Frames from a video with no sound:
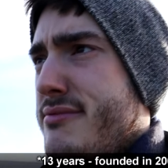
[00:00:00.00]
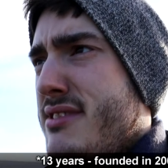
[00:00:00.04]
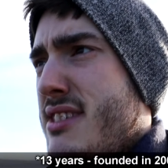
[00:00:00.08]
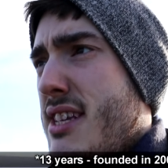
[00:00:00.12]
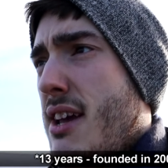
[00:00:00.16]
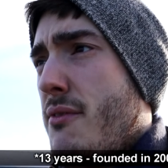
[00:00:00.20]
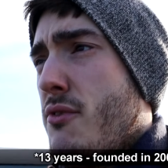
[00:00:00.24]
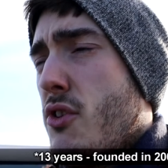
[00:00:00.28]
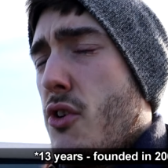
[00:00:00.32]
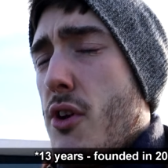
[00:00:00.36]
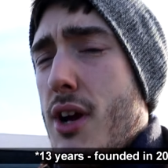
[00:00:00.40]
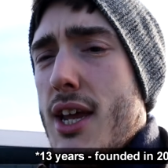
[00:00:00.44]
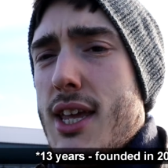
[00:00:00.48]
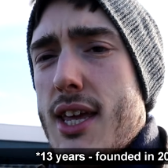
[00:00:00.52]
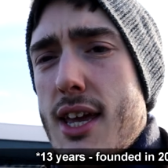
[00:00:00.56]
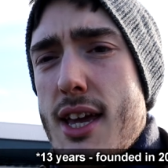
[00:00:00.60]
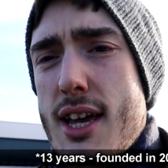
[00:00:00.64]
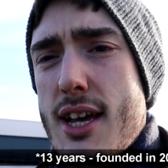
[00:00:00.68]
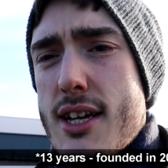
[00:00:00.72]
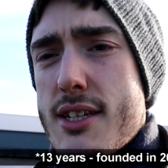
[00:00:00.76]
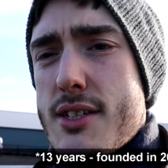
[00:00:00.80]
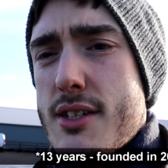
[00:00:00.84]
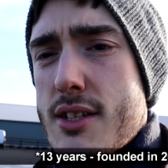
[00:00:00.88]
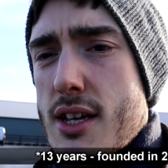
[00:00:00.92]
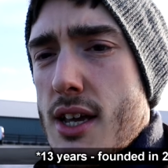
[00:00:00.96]
7 or 8
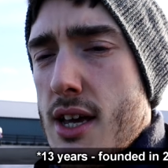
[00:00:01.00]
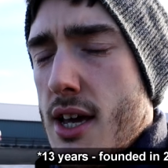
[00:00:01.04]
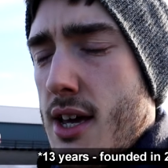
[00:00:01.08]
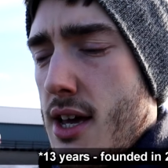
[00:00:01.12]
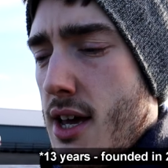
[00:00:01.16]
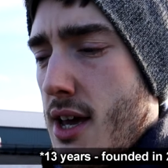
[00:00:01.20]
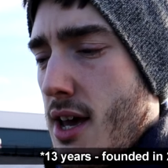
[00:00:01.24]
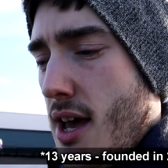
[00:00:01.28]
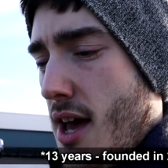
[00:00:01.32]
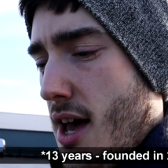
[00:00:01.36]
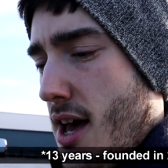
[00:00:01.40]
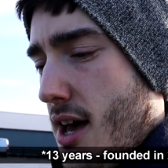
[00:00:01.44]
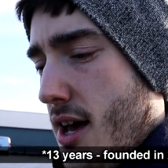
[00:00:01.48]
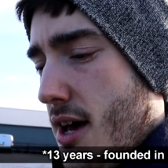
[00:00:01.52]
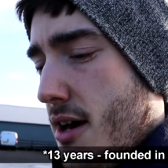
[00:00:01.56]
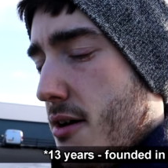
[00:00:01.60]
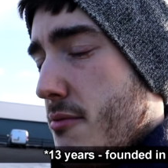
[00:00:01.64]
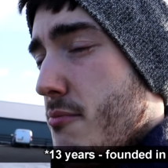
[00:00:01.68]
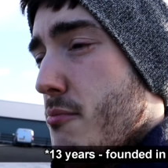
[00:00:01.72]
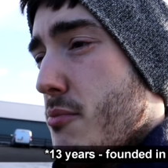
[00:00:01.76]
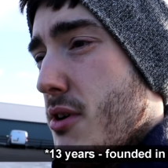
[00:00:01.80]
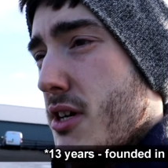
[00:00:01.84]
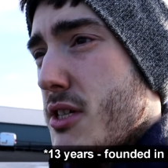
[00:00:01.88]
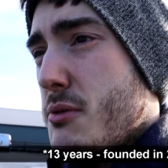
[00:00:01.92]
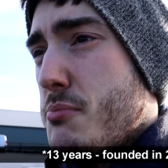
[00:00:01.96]
years,
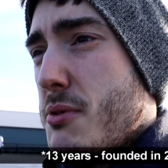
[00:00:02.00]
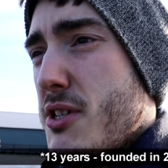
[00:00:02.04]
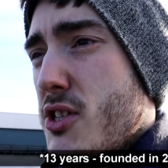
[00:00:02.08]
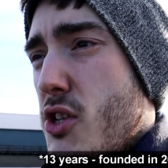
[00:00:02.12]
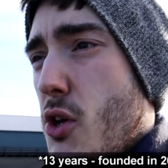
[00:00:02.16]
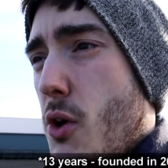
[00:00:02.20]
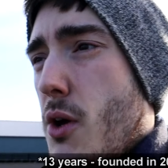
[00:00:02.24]
but it's been